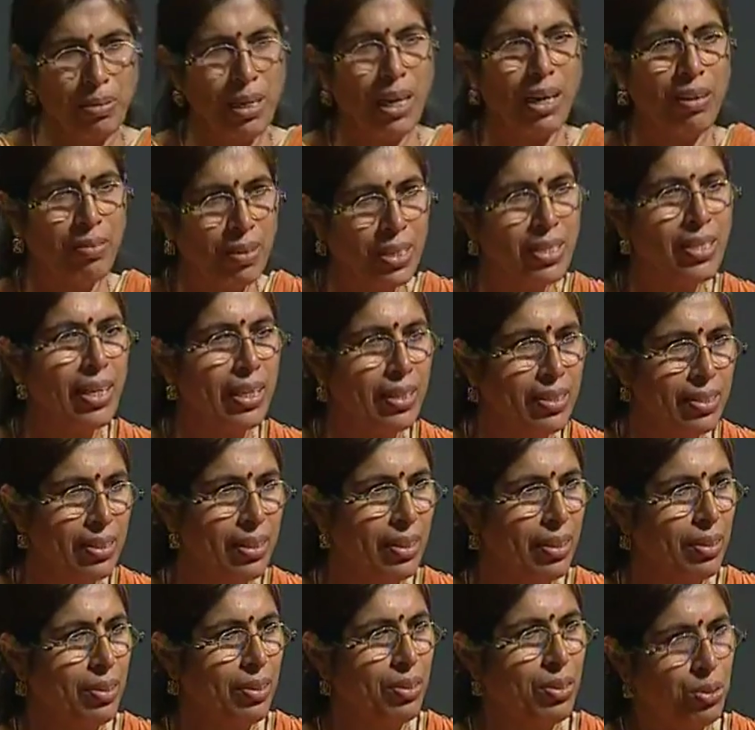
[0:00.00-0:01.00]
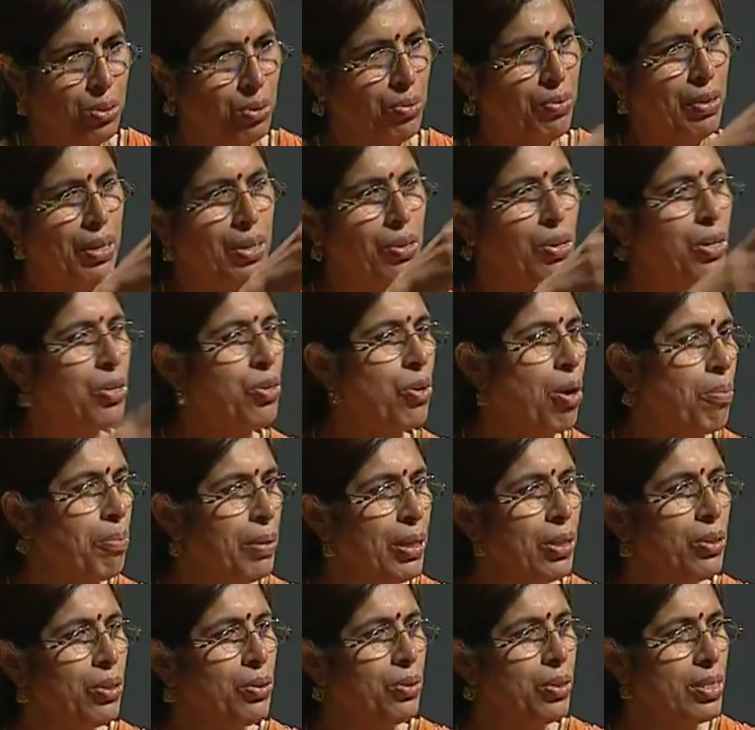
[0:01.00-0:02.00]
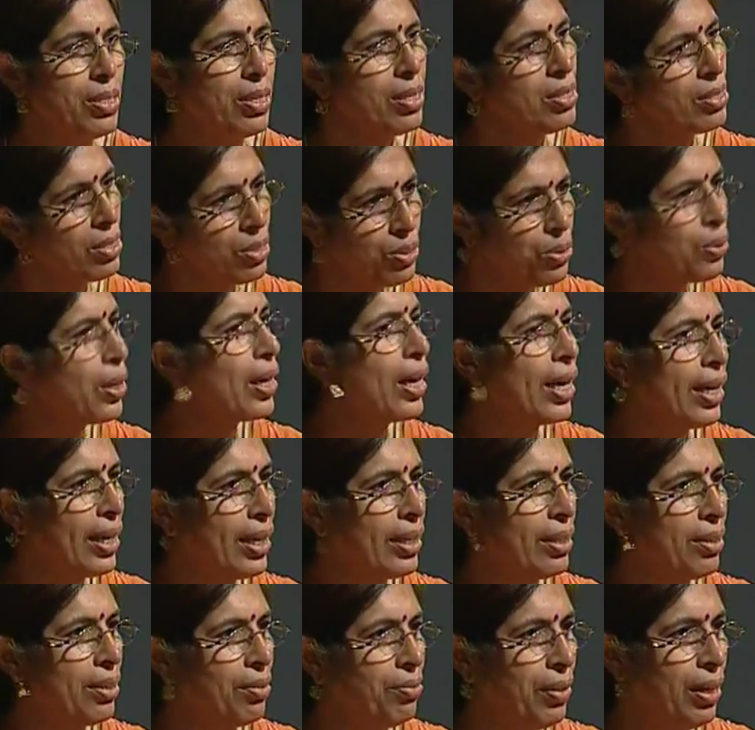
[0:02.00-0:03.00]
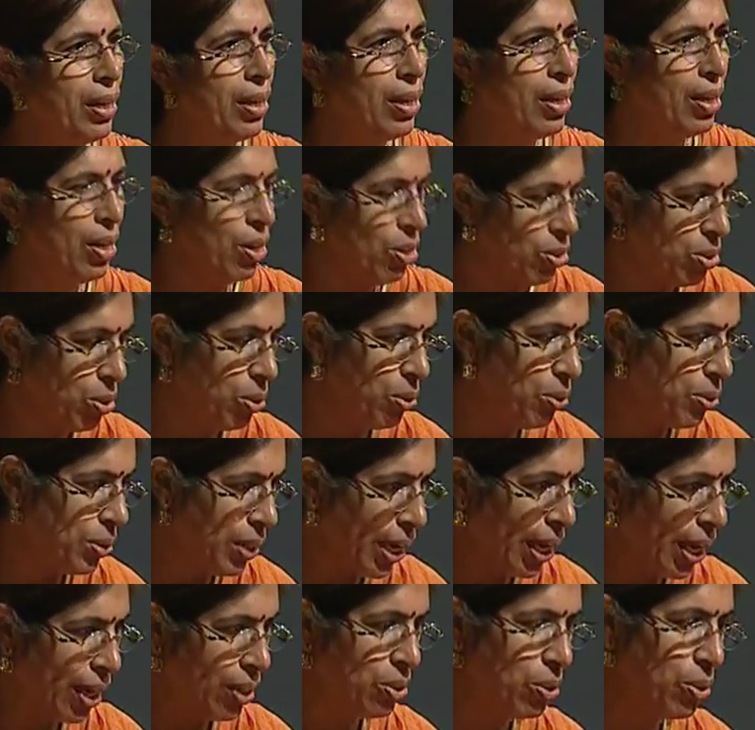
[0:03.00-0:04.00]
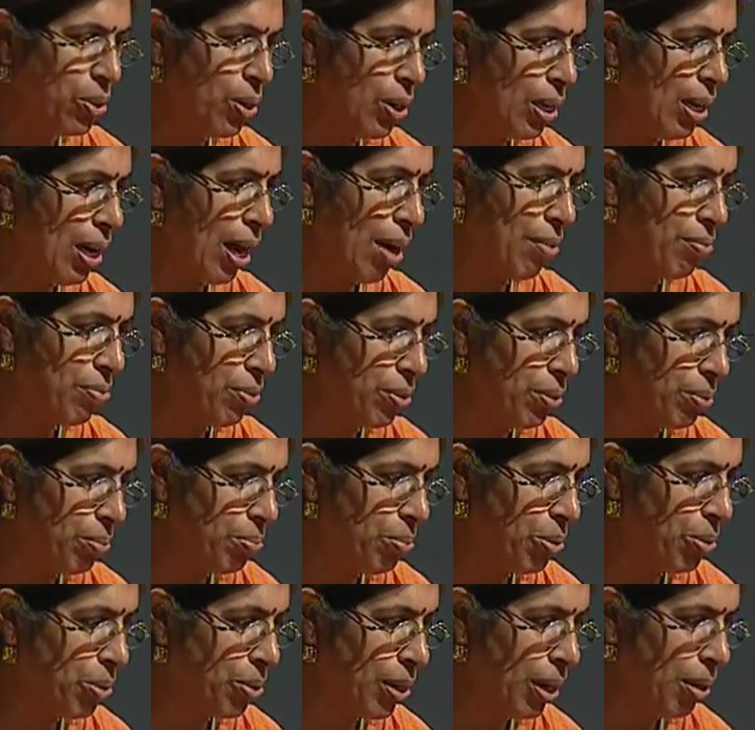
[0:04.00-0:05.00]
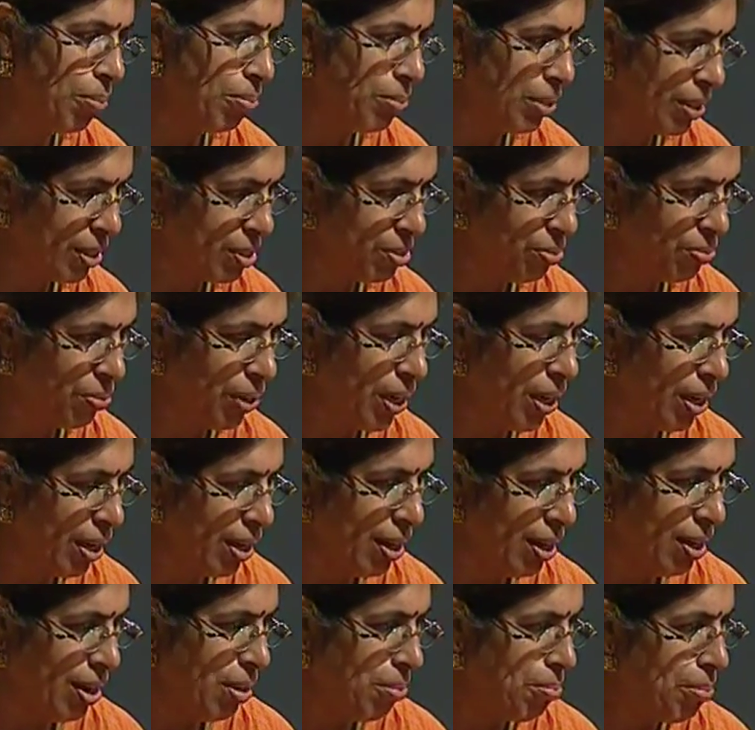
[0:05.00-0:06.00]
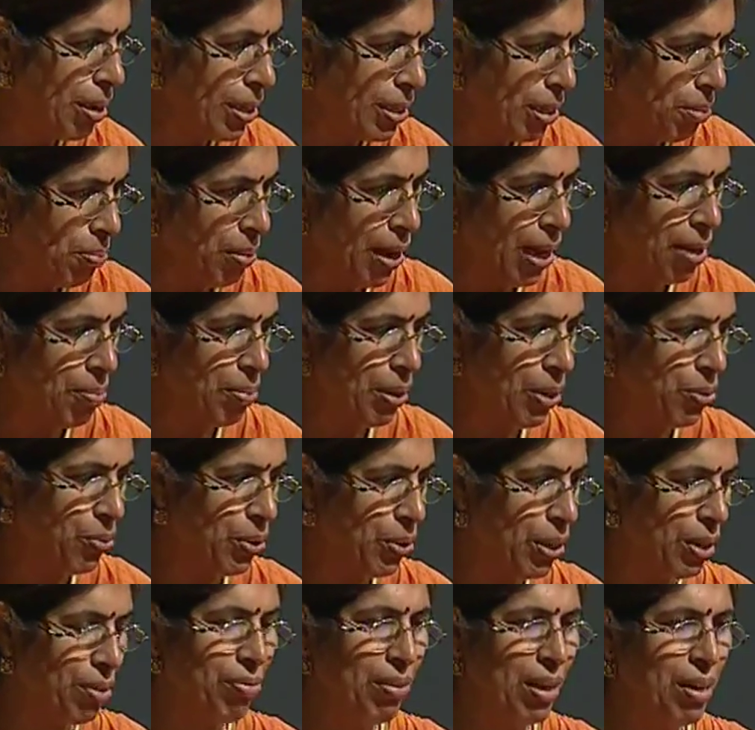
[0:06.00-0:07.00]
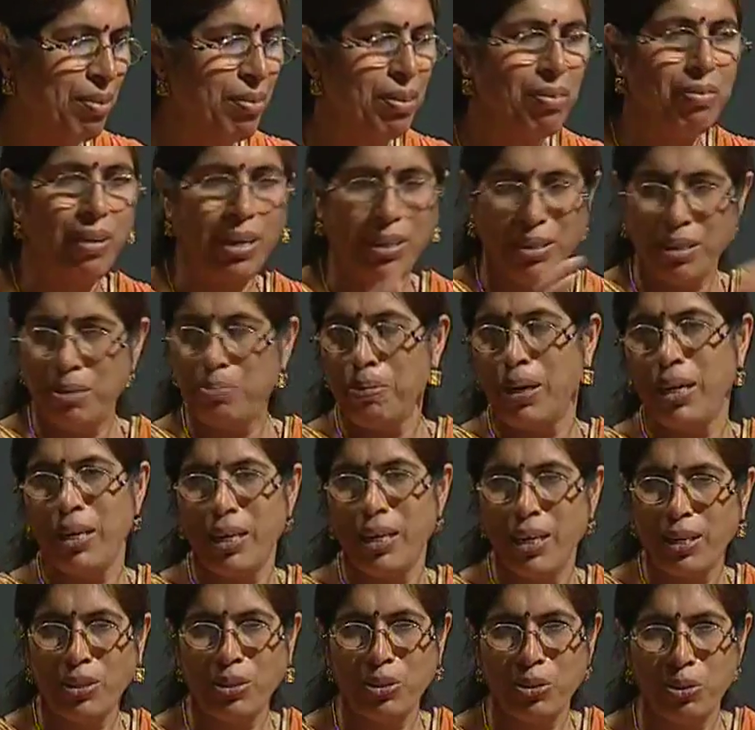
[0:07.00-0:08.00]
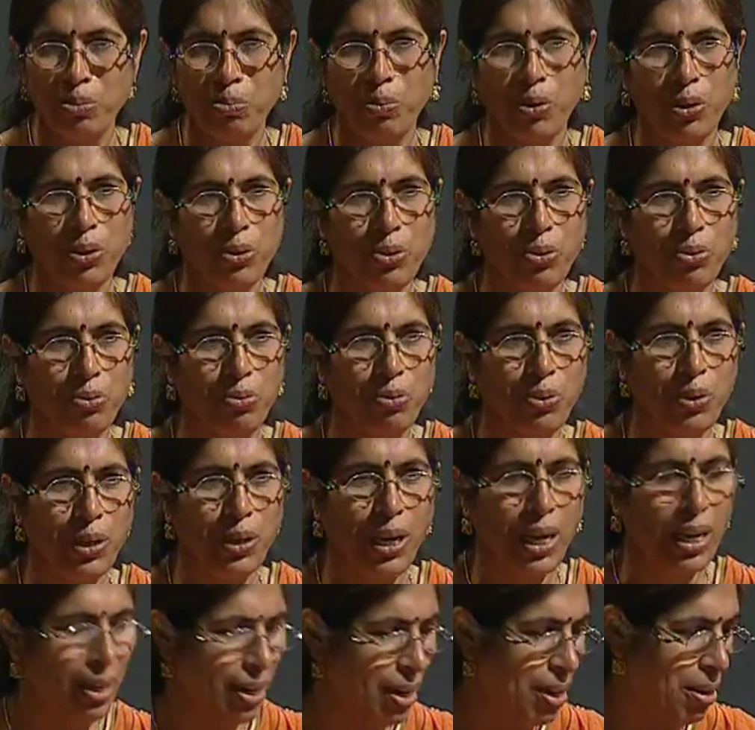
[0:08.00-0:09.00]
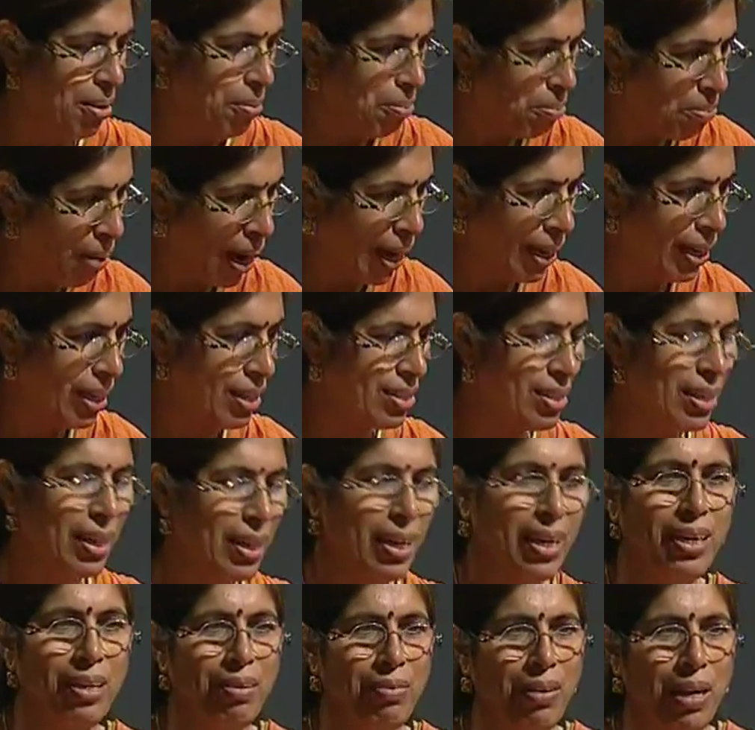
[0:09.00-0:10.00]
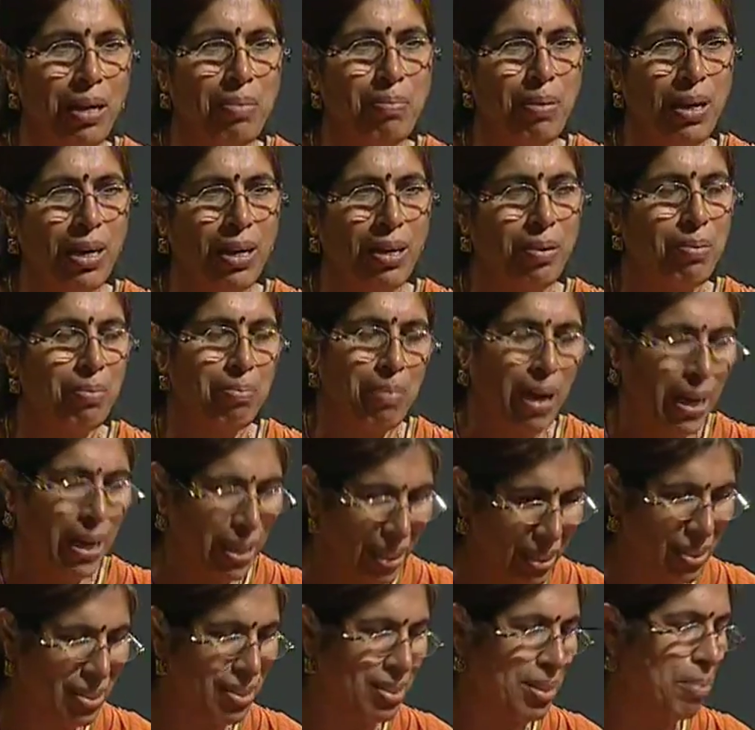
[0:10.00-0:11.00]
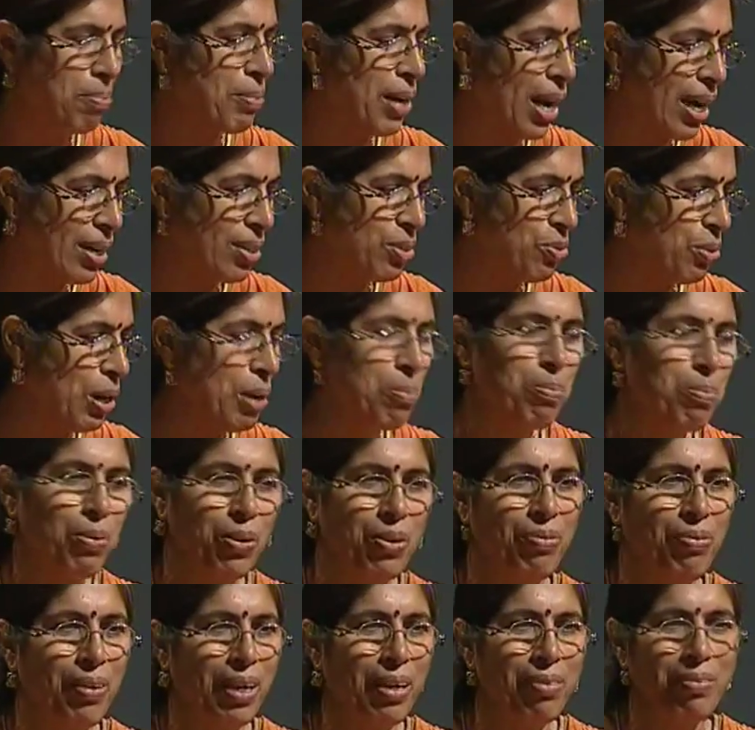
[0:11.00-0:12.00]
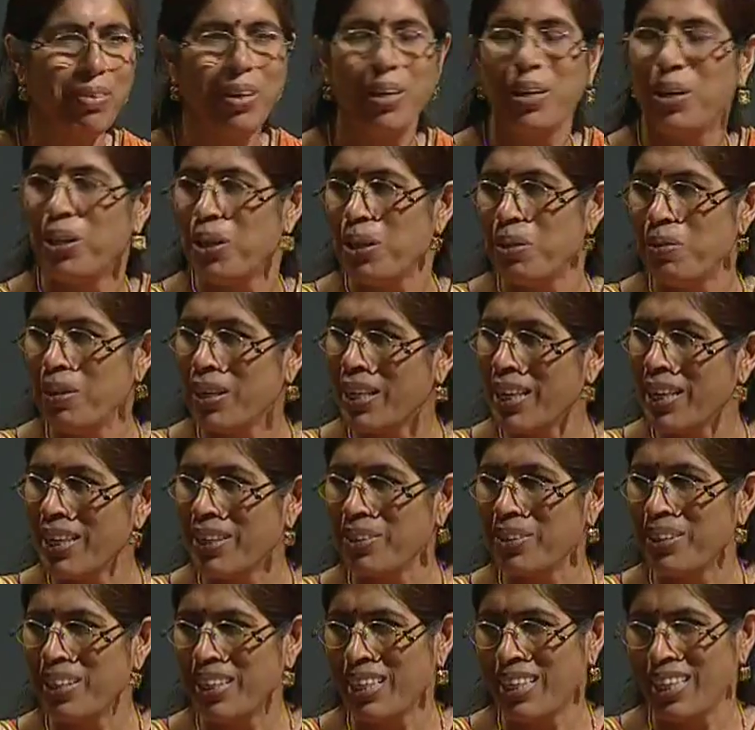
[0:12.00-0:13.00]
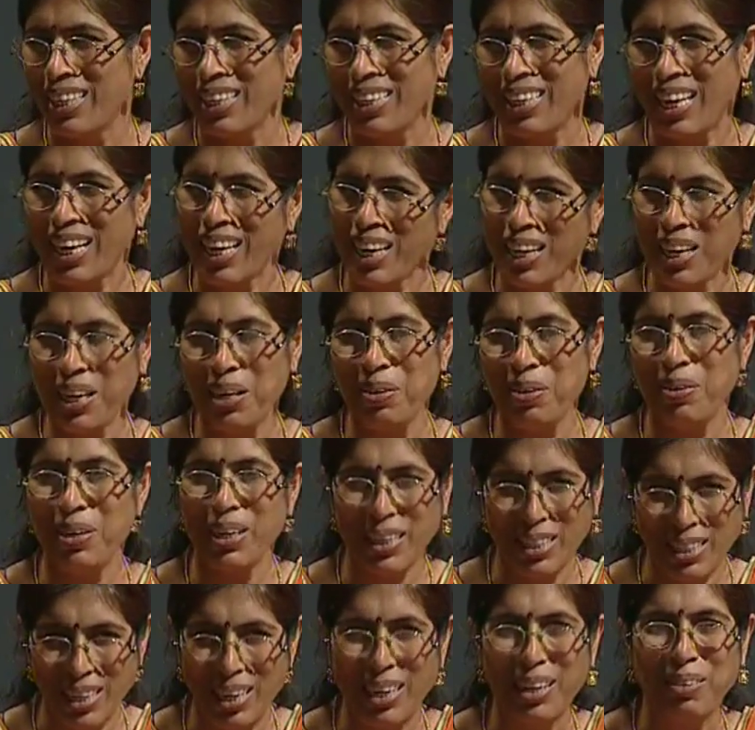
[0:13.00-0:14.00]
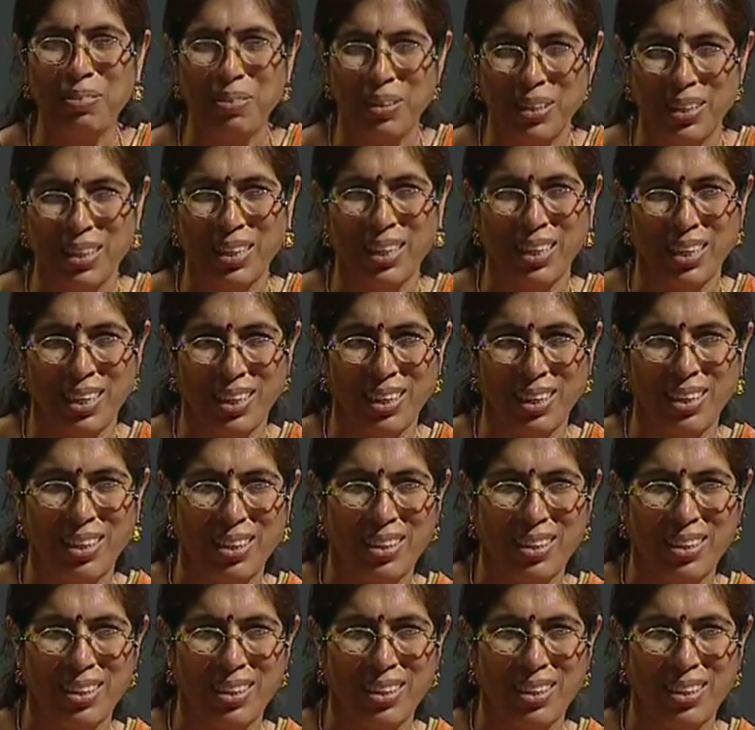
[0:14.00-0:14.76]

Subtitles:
the level sensor, through when you are dropping through resistance, you are getting the V. So you take to your LabVIEW program this V multiplied by 25 divided by 8 into 0.249 minus again divide by minus subtract 12.5, you will get your reading. Directly you will get the level reading.